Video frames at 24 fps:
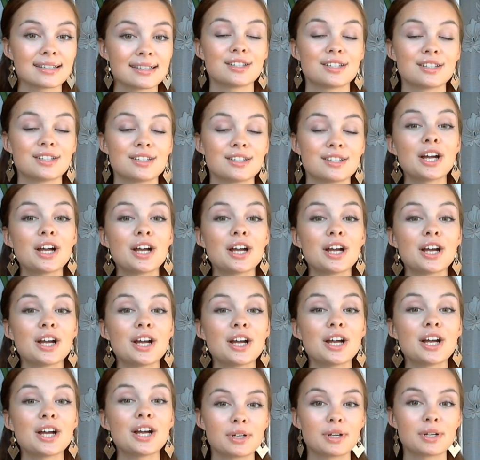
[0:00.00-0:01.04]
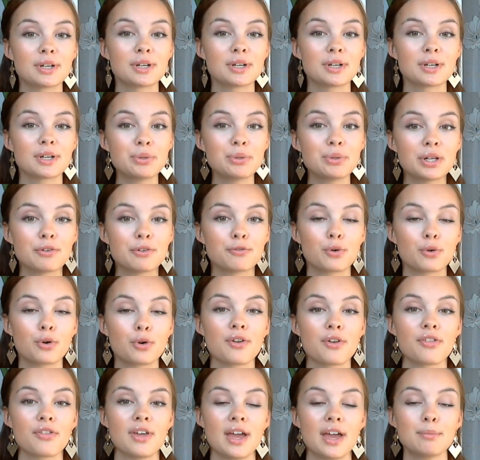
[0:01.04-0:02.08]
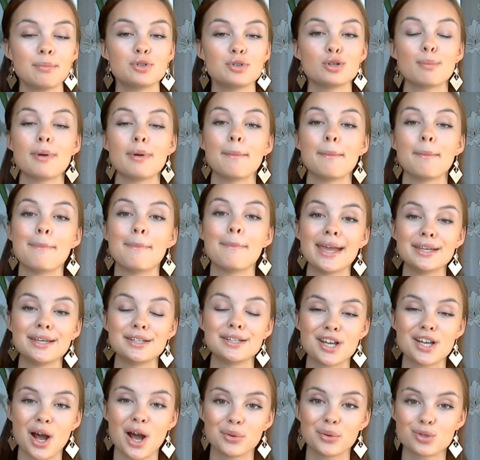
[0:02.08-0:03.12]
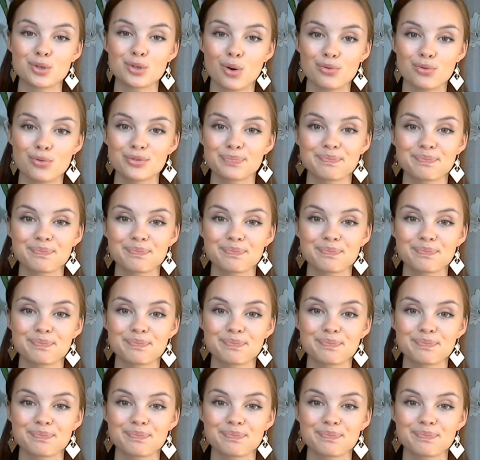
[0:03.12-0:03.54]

is a much better material for them to be made out of.